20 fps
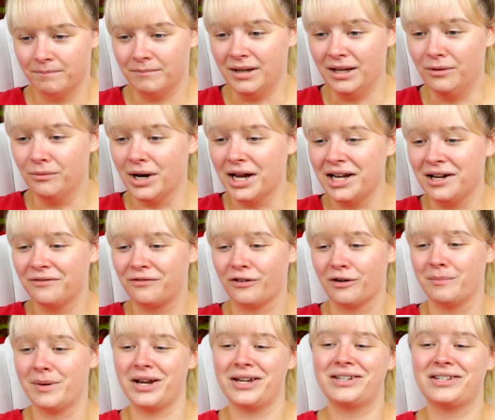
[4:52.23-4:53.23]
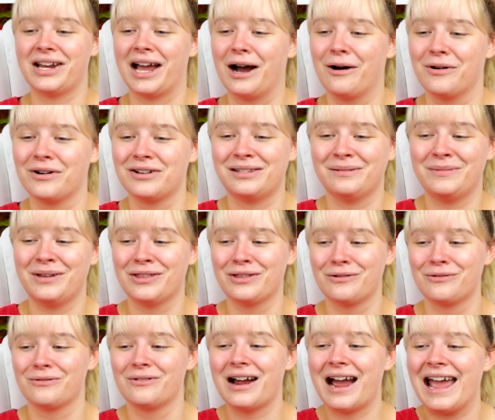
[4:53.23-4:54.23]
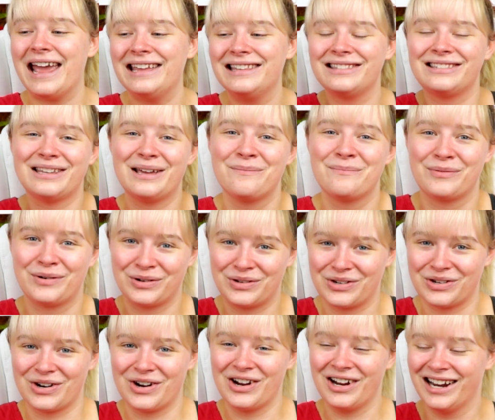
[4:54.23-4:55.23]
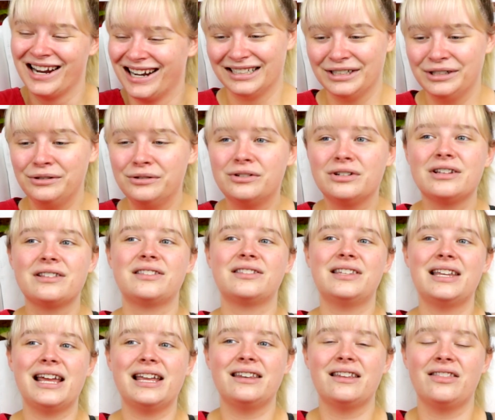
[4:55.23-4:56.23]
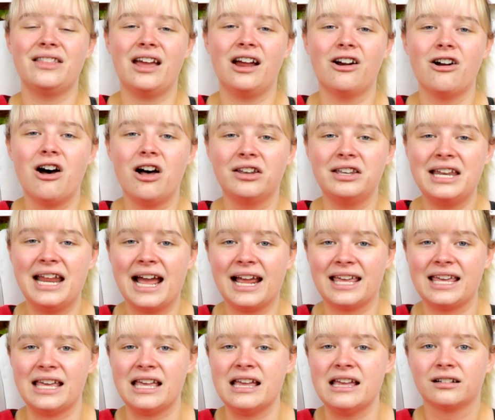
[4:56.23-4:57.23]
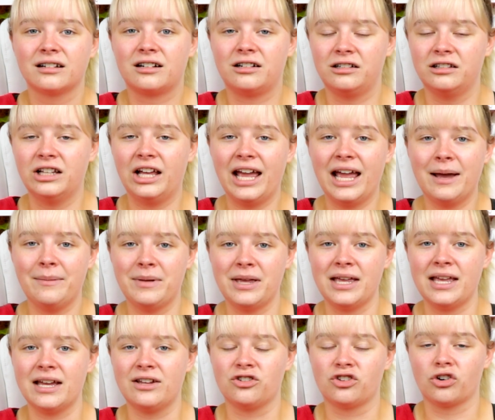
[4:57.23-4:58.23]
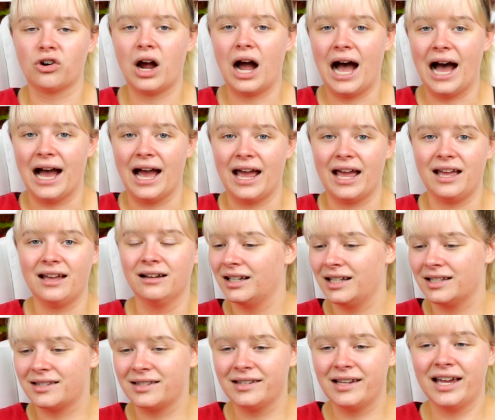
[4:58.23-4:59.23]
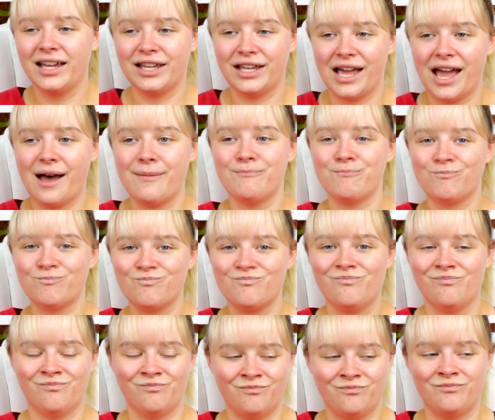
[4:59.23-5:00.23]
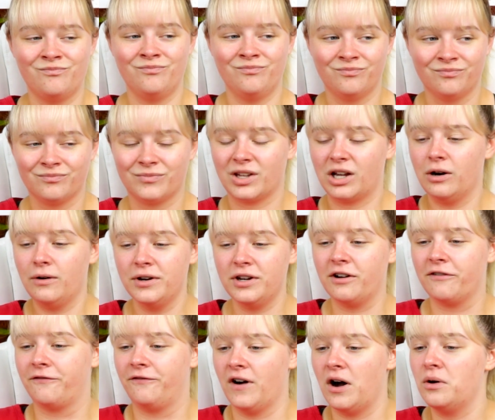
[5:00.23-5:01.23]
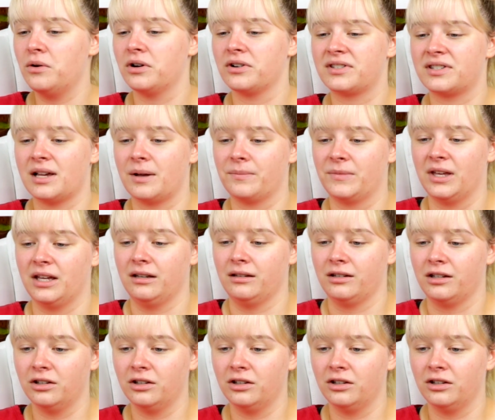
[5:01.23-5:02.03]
Me waiting for my shower to be the right temperature. You just standing there all necky, clammy, and dry. It's like, yep, Mm-hmm. Go on your phone or something.